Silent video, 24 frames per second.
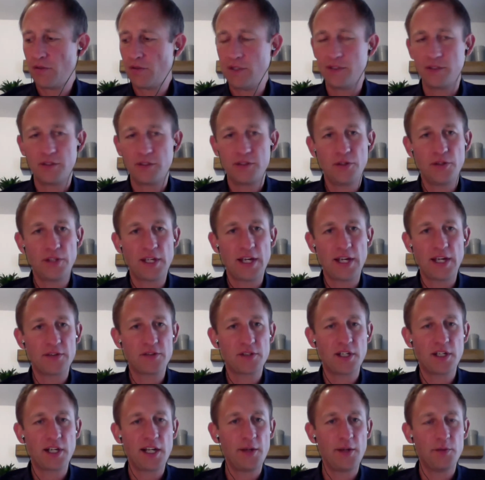to
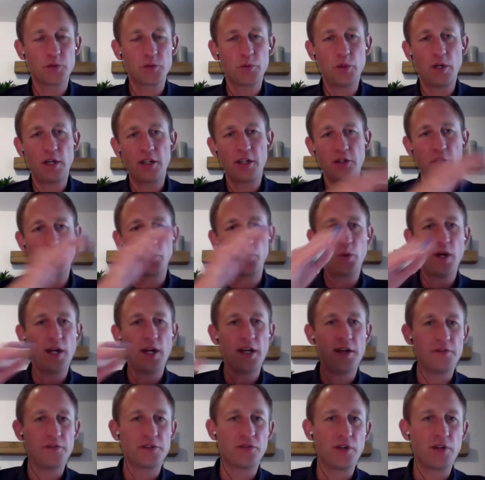2008 was quite a good
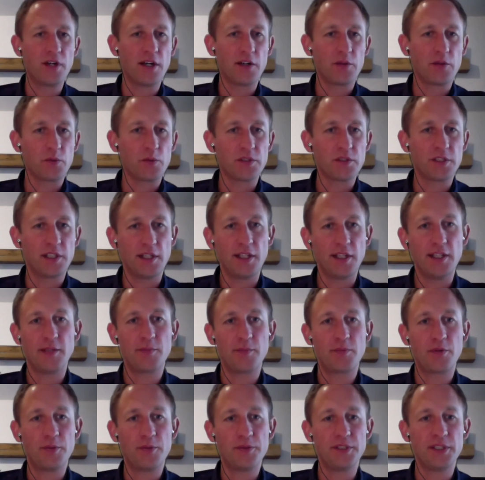wave to ride, wasn't it, in the
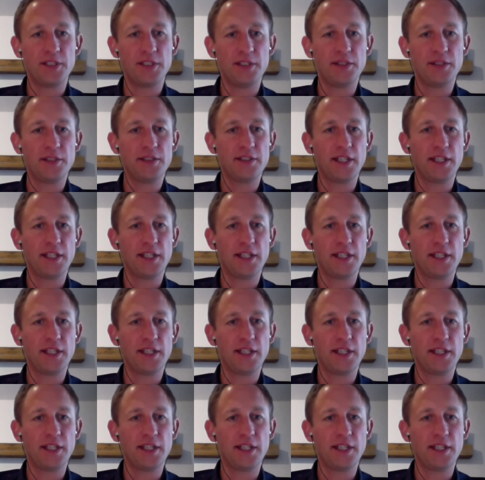property sector?